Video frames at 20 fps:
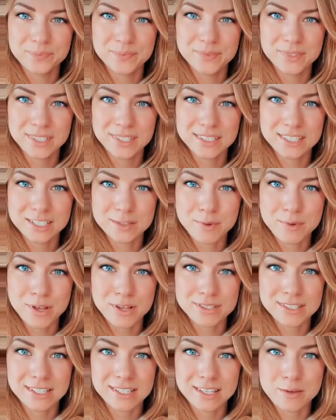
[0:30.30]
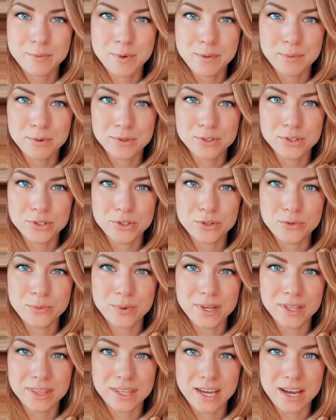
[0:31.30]
It's the smallest thing that people do
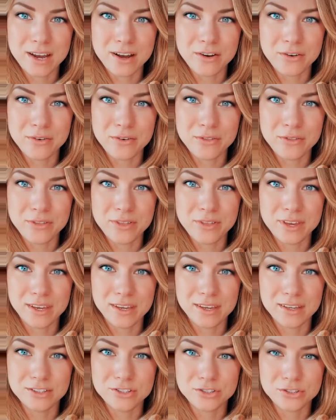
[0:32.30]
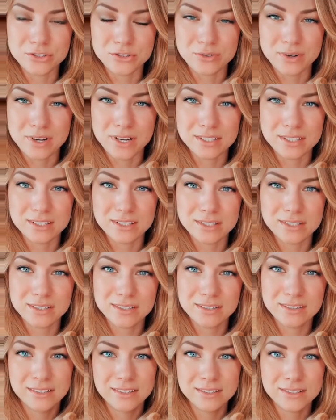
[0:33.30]
without think is trust.
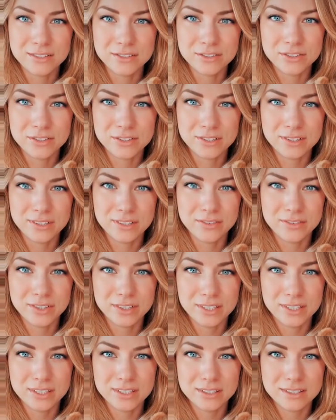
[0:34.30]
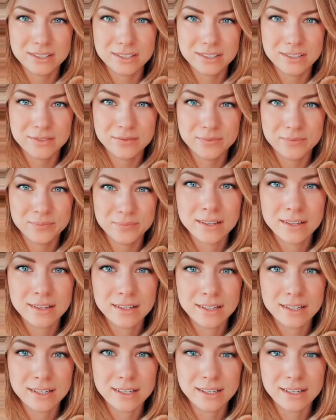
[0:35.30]
So true. I love all these.
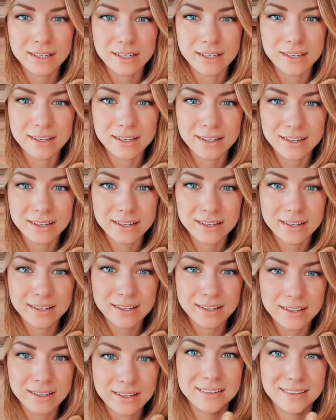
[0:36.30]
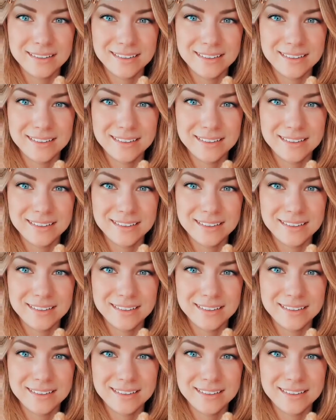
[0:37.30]
Hi, hi, hi.